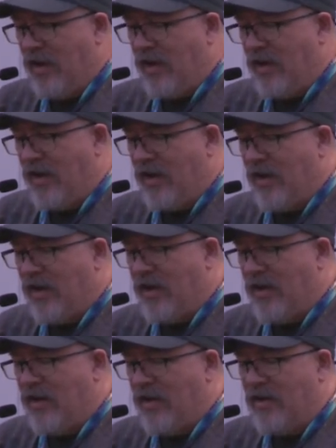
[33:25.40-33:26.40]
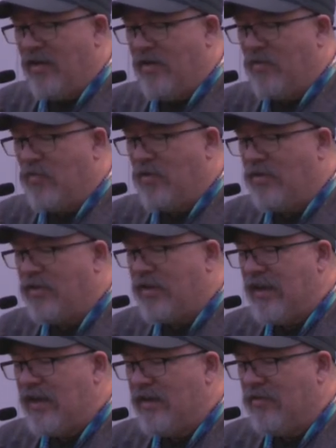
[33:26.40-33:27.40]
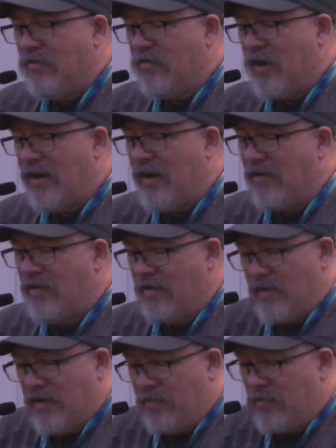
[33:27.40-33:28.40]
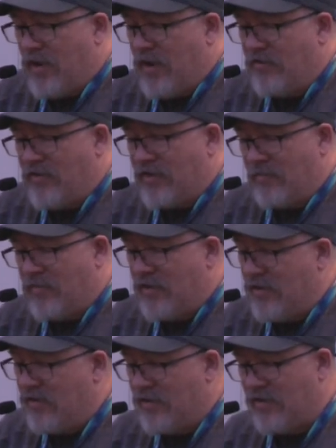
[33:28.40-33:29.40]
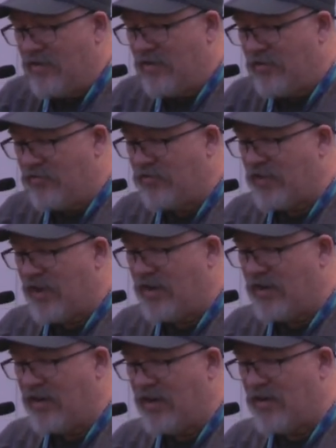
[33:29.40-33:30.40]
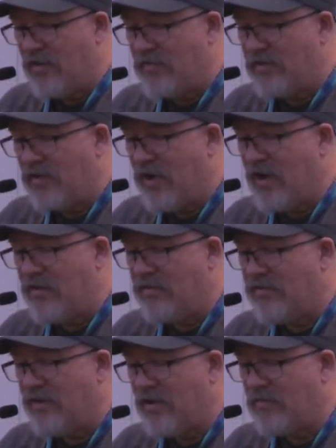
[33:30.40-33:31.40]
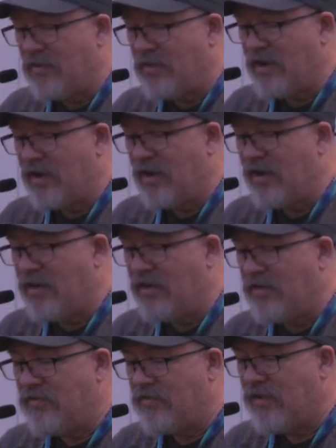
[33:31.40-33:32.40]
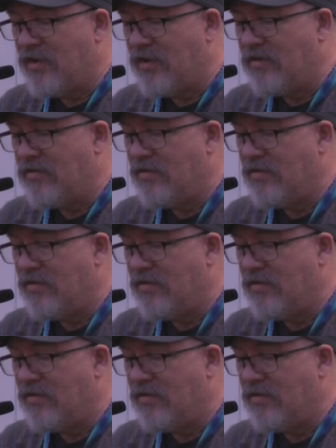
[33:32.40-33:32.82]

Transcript: uh we're looking right now at another project I'm they're just kind of getting off the ground, I'm looking at is uh,